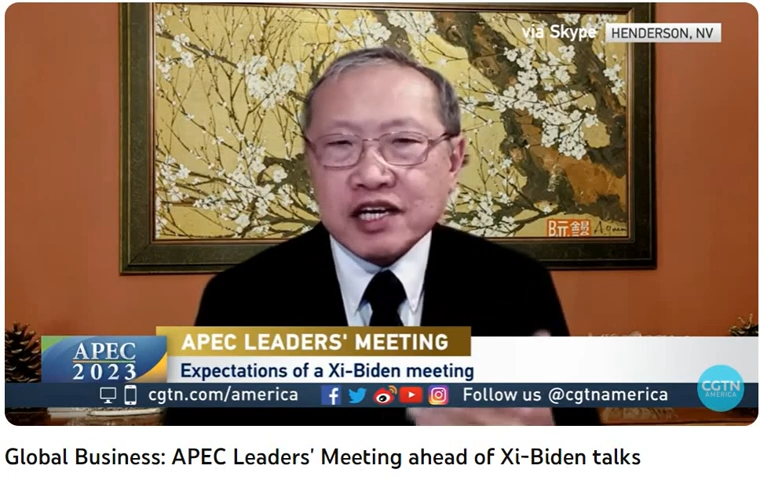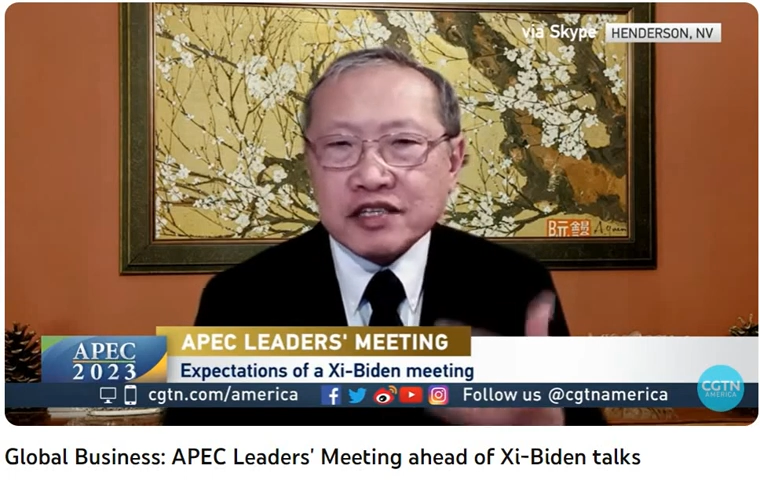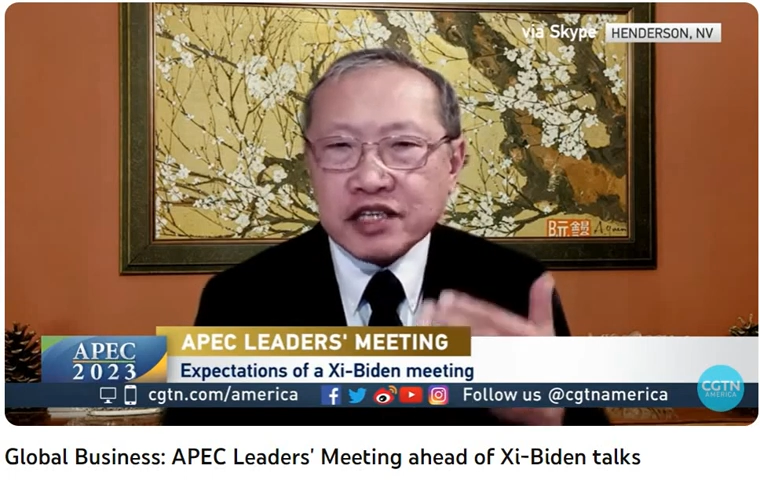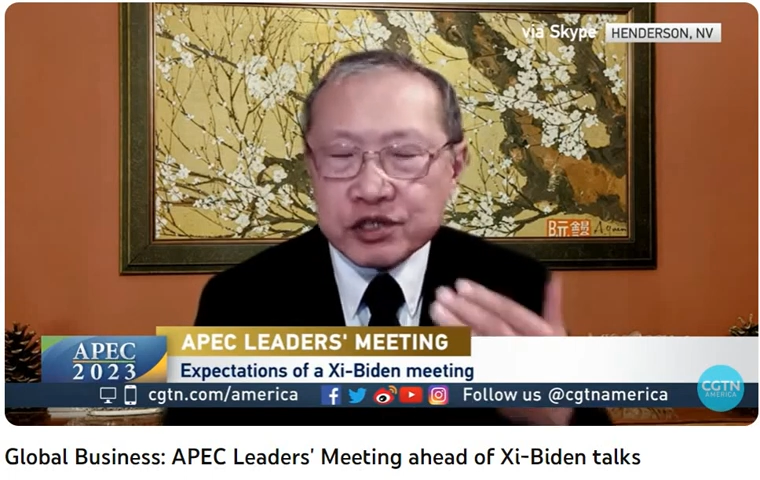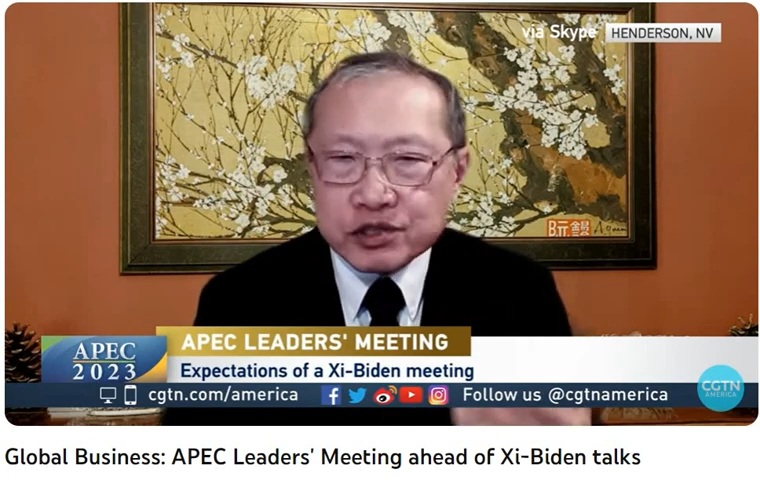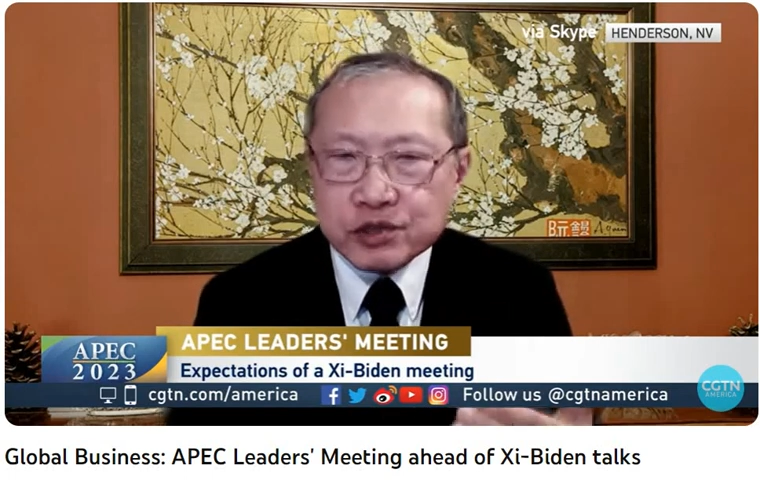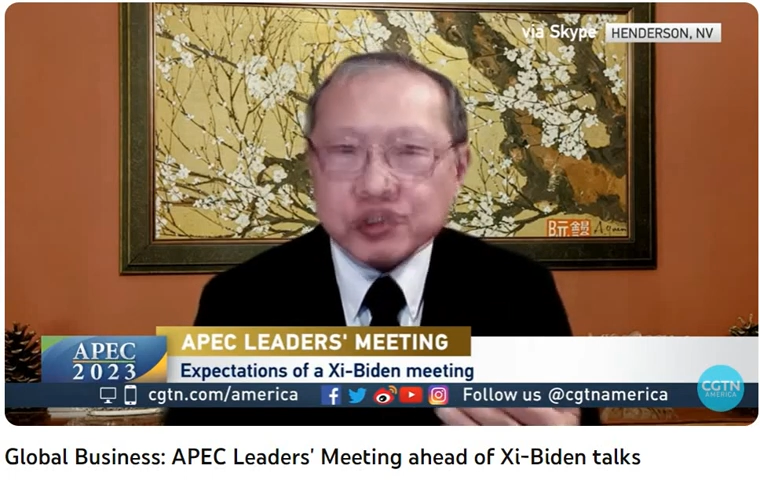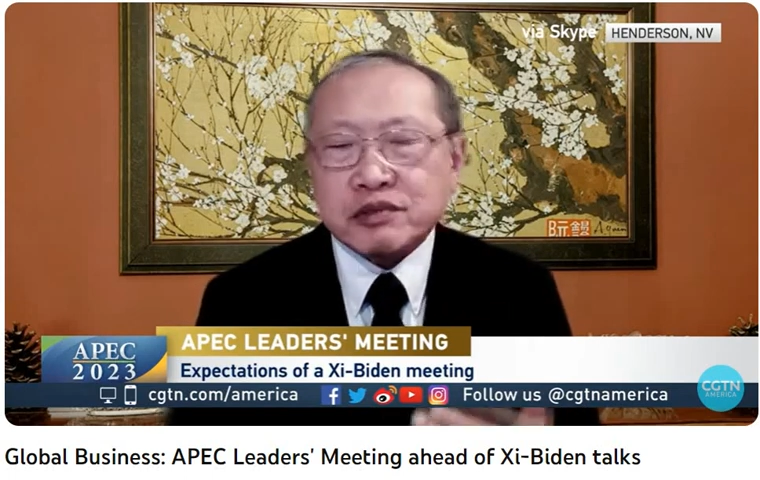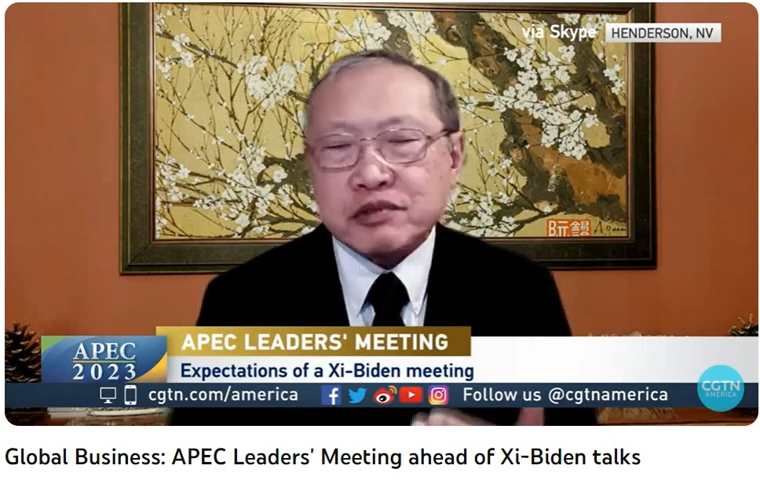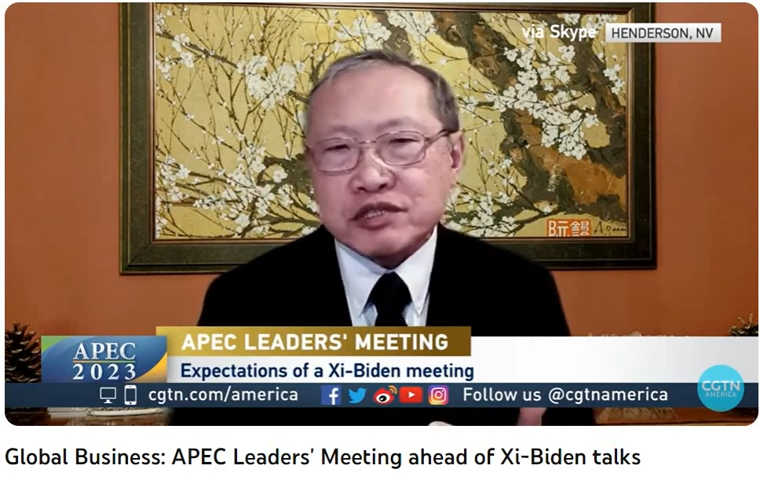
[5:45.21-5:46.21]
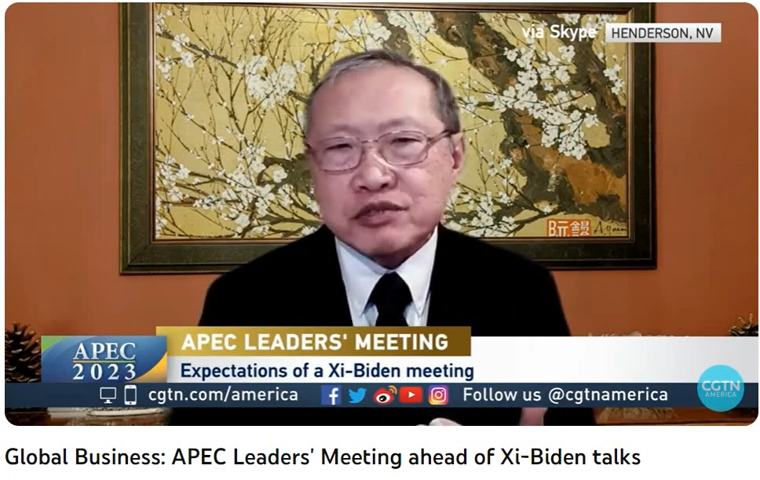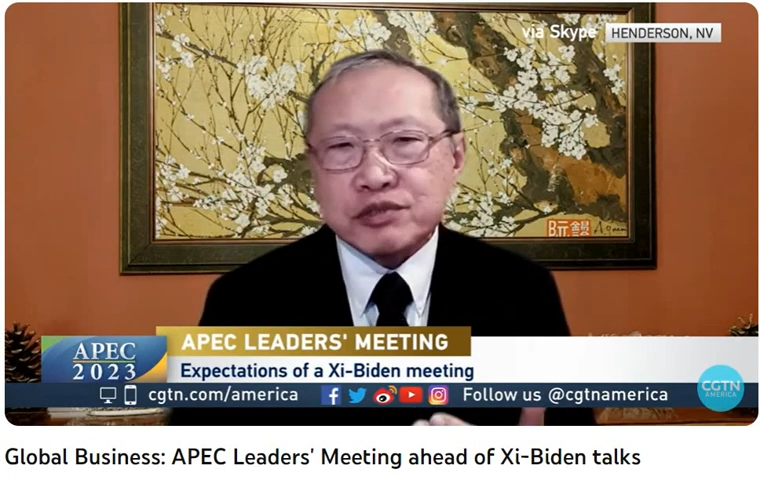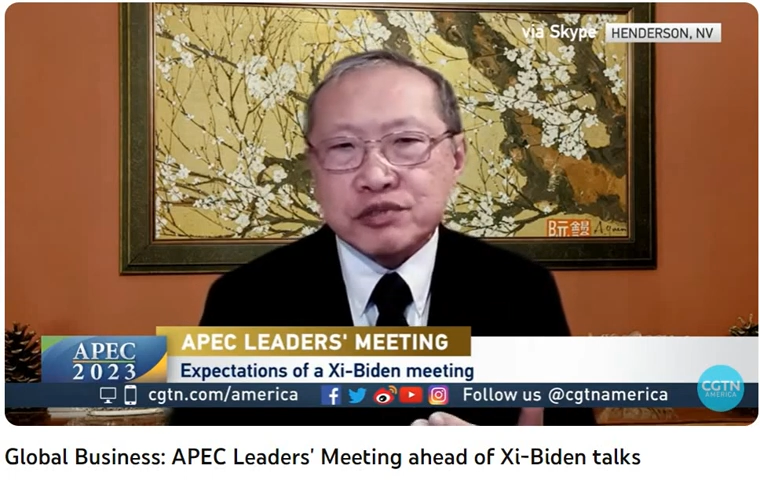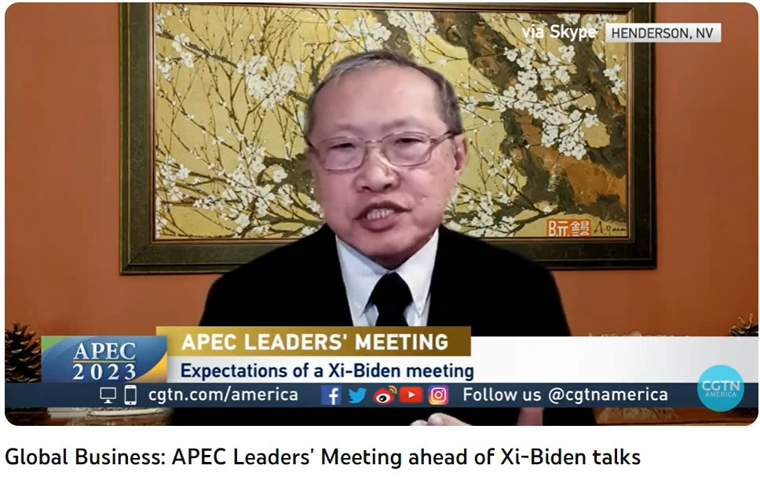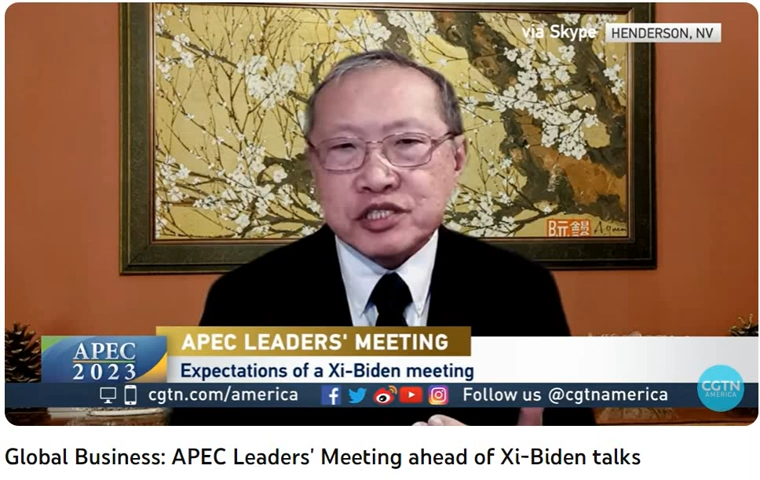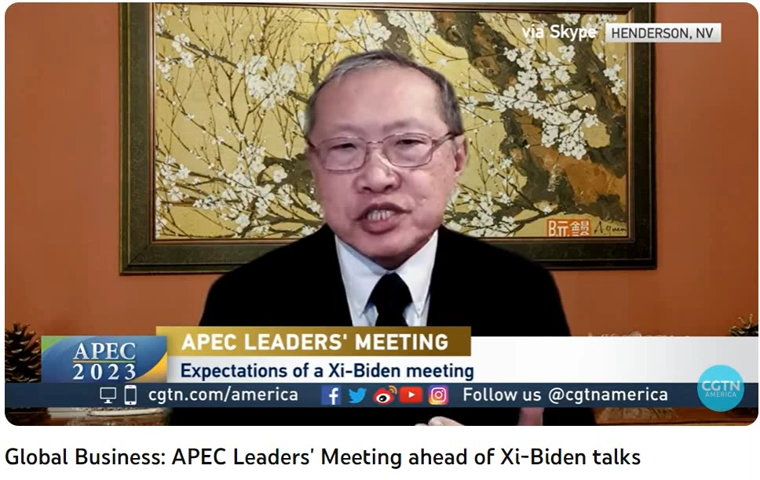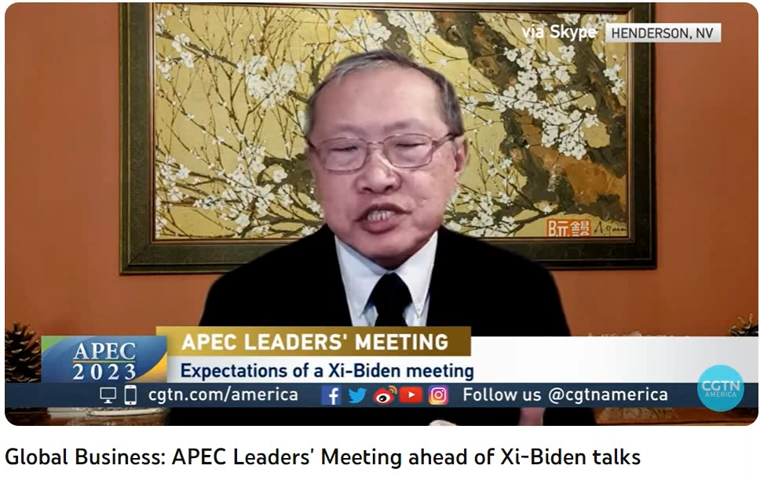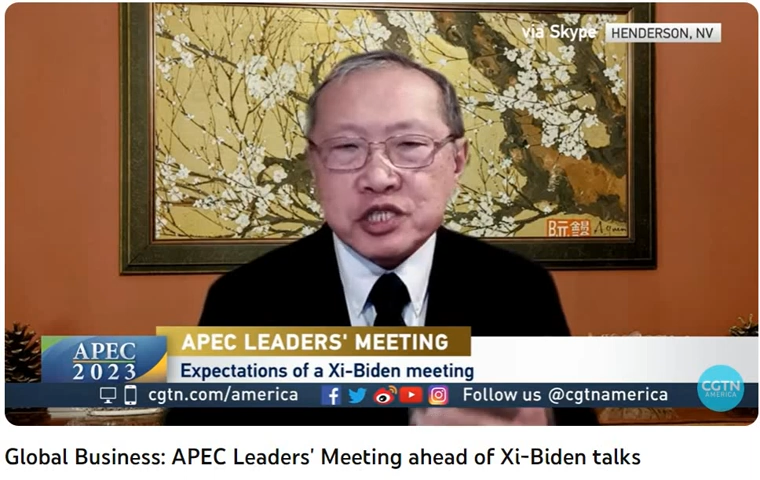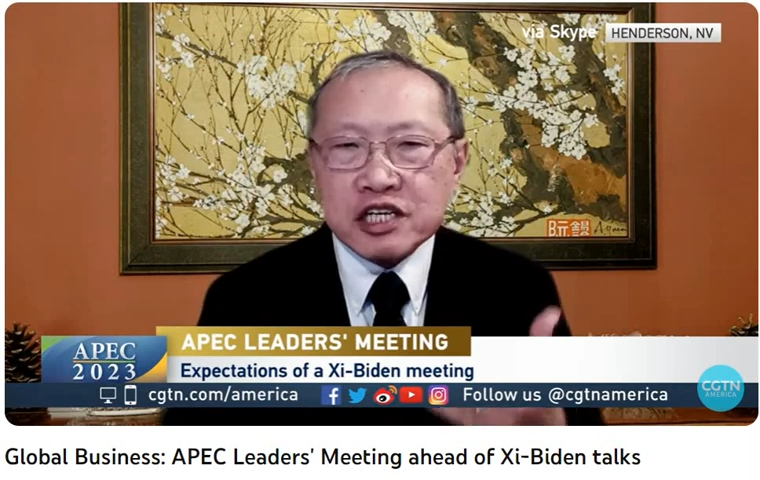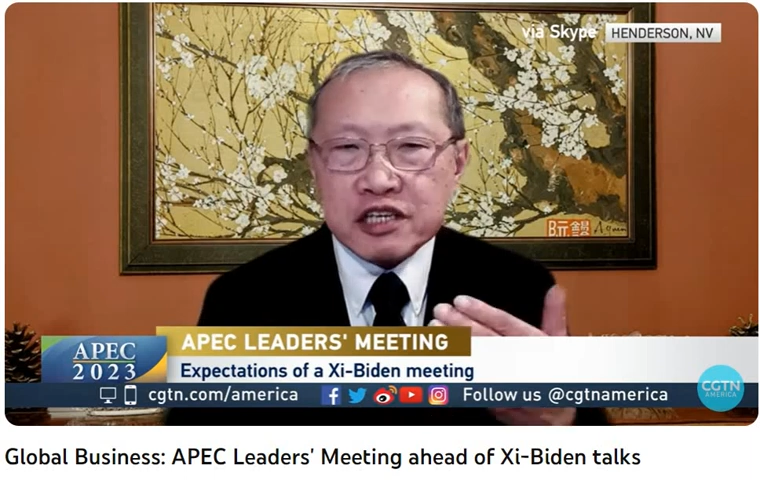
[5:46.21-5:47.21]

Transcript: They do their, their due diligence,